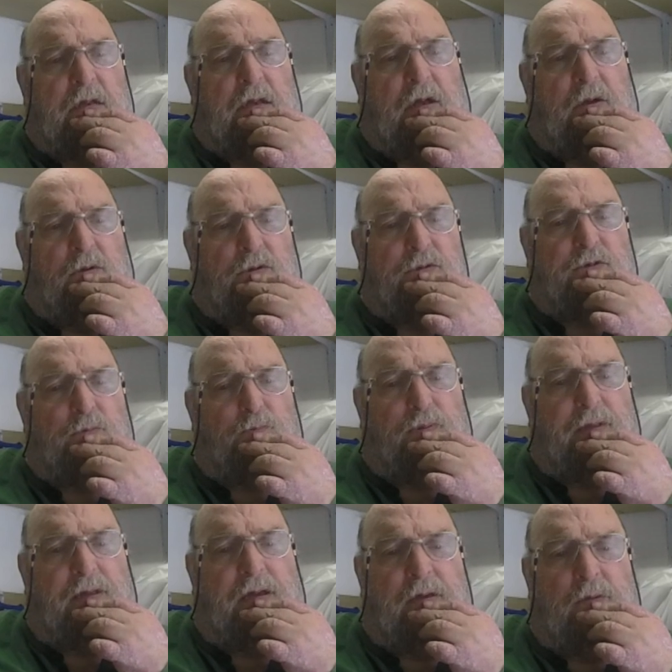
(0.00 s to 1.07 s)
I've got some
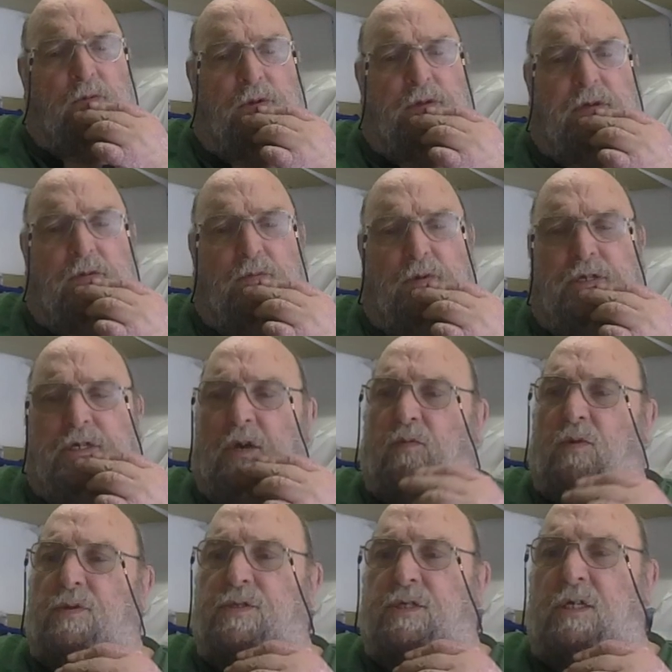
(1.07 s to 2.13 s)
plywood which I
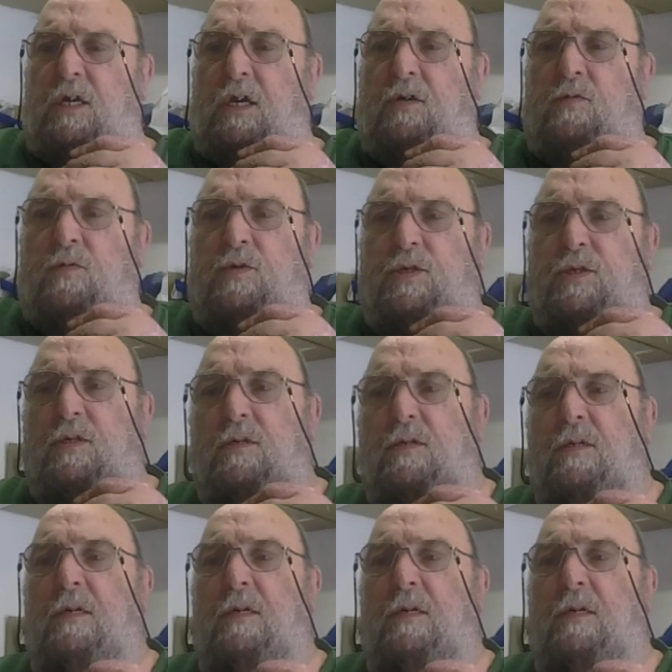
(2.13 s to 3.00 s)
want to use,